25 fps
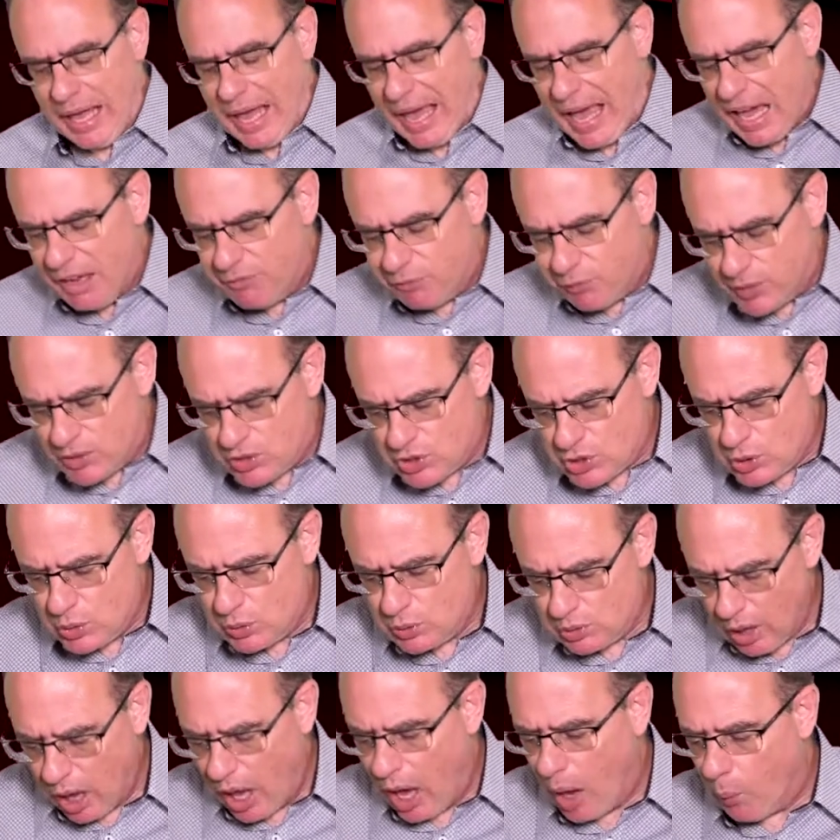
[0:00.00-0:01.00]
And for too
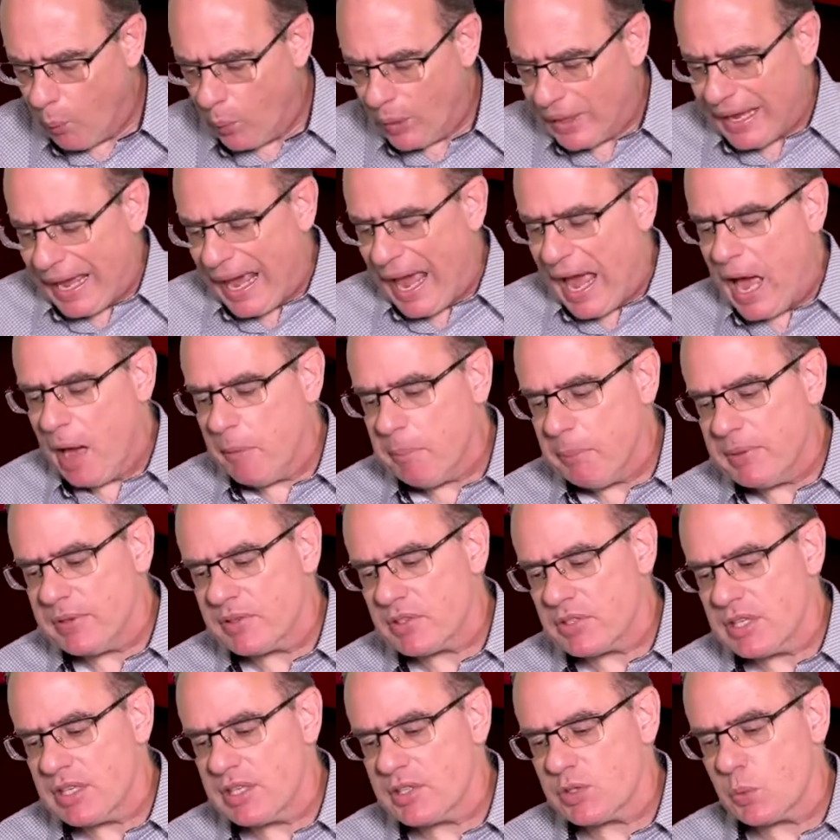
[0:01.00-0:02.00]
long, what
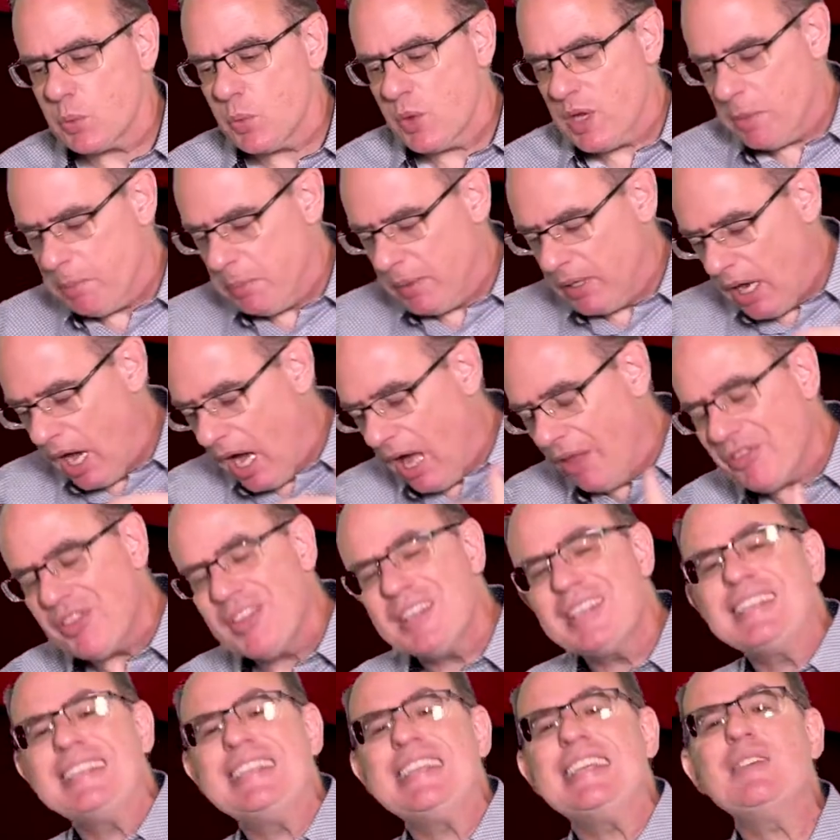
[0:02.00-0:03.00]
happens is we've been on
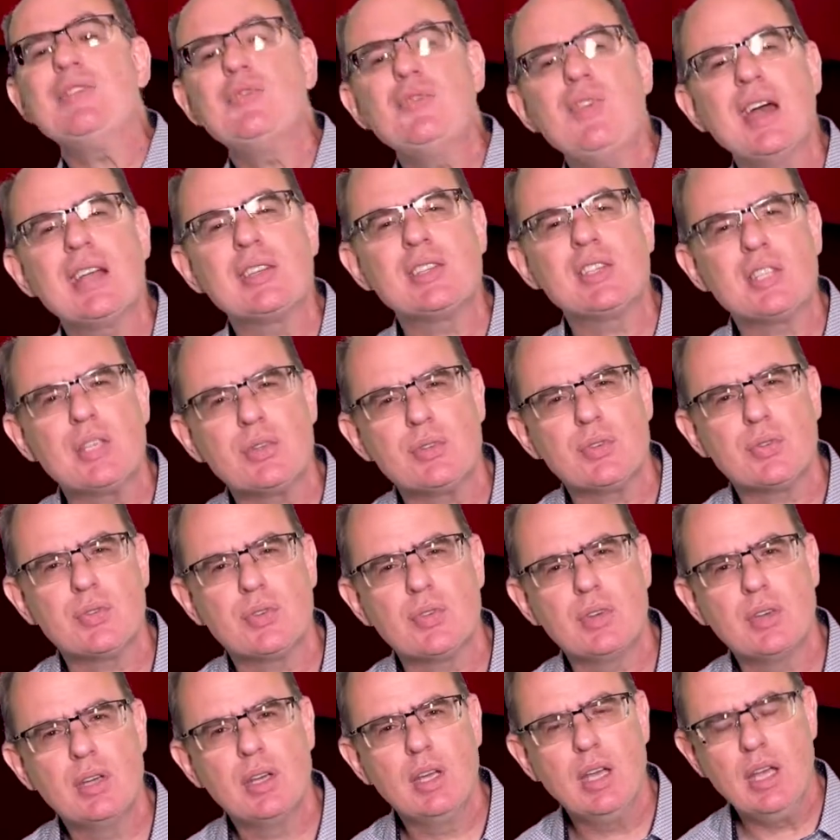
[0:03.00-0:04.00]
the defensive
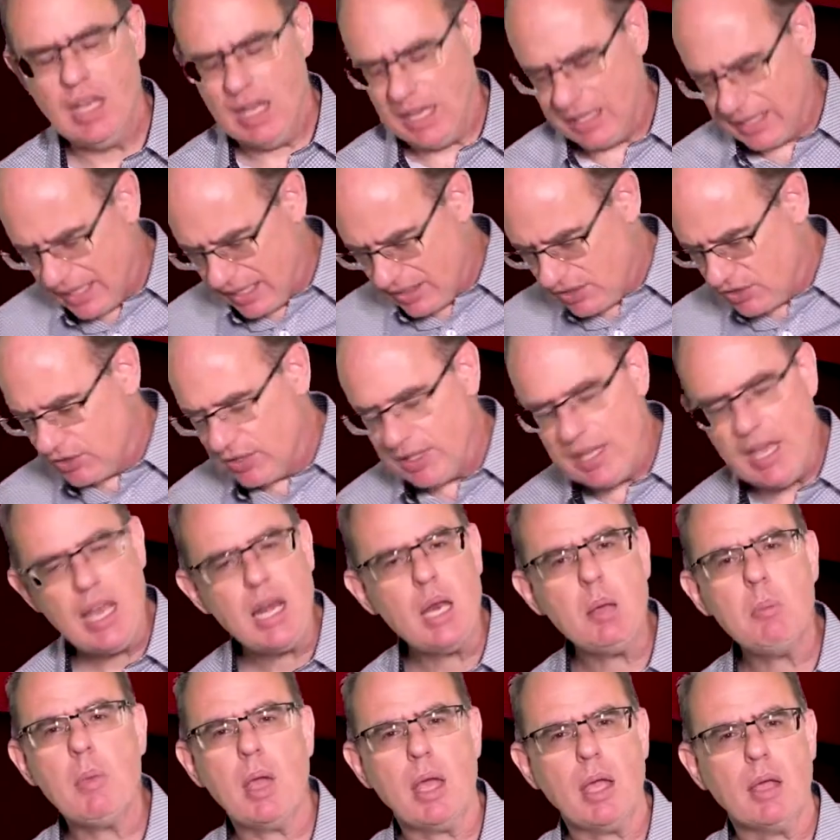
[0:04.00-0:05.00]
against the
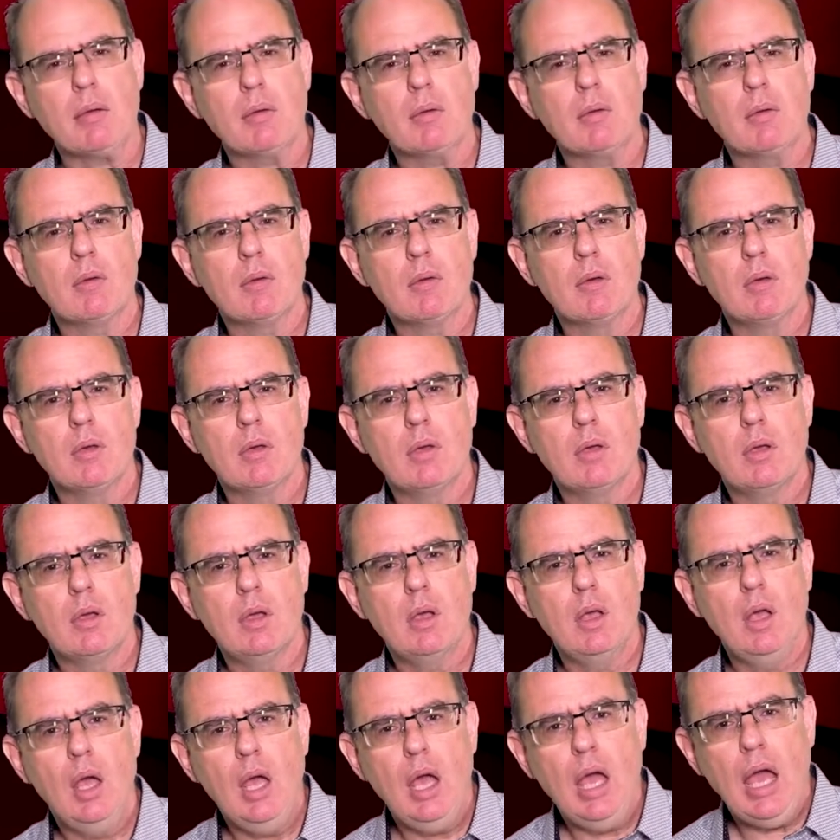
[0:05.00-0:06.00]
enemy.
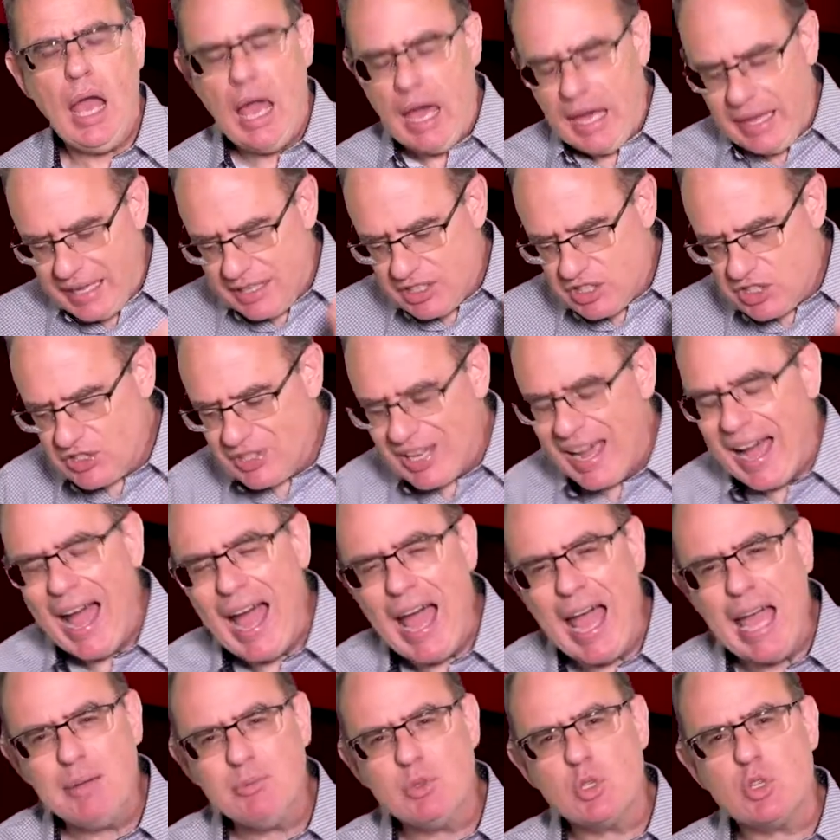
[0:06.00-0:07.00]
And it's
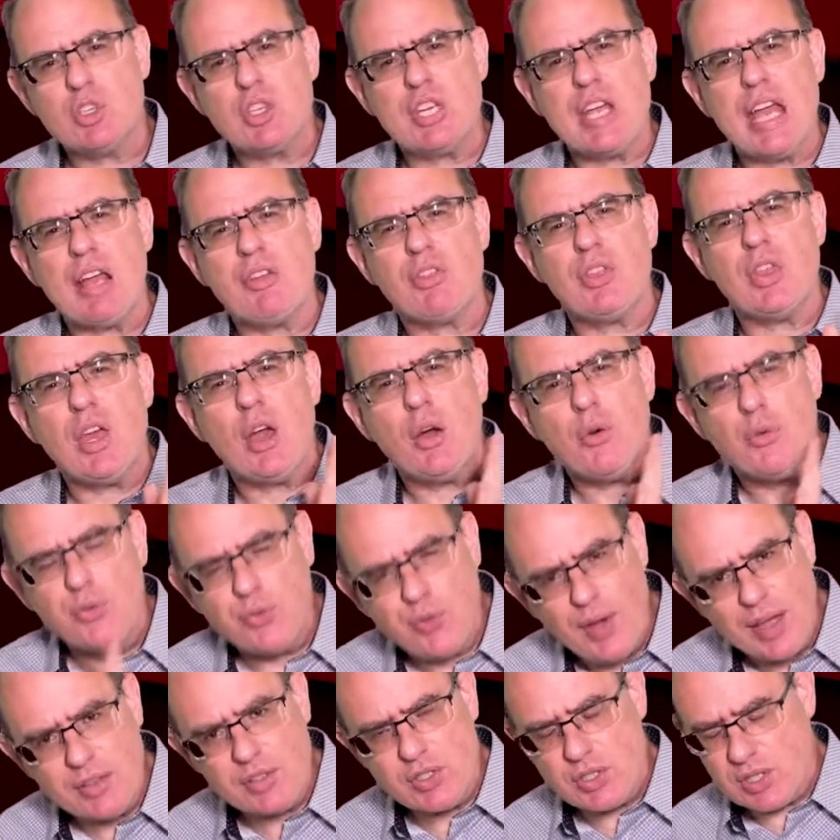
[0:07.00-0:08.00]
time to take the
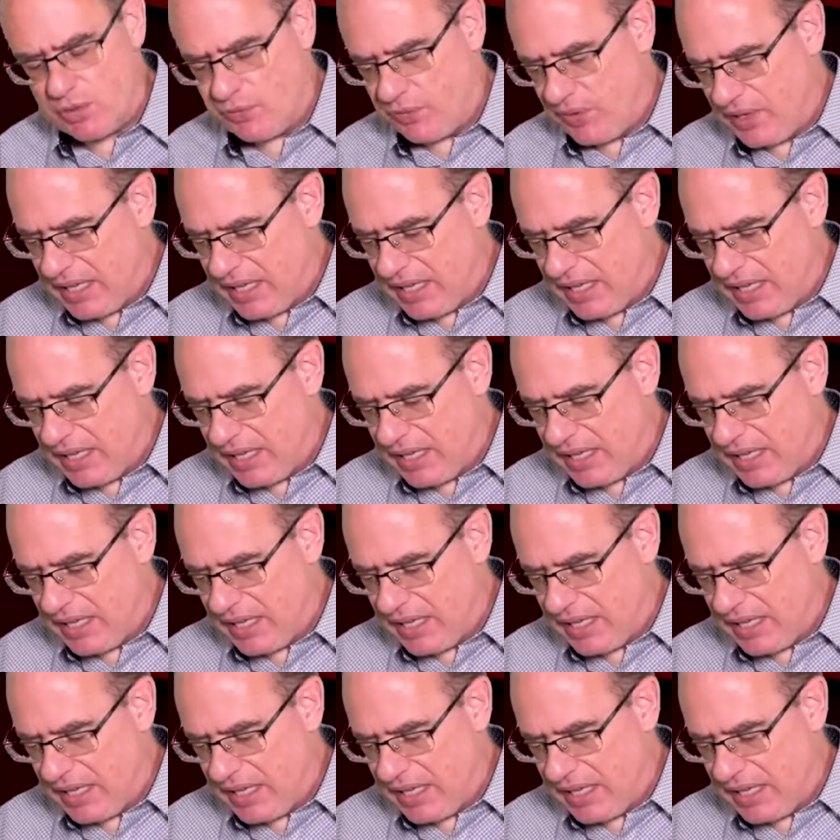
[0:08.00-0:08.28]
offensive